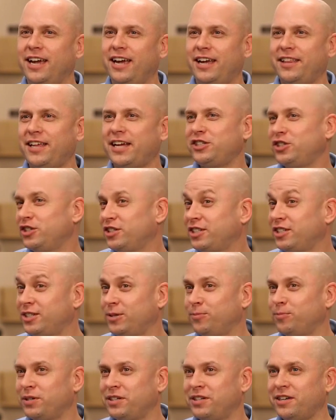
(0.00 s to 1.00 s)
that's just
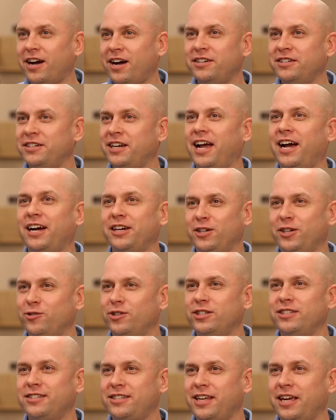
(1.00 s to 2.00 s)
simply not an
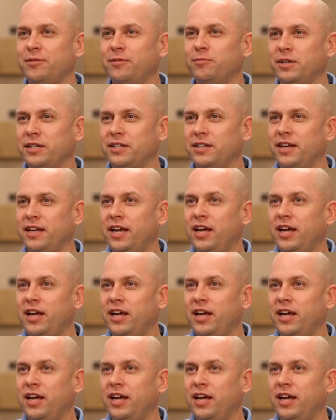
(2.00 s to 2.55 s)
accurate statement.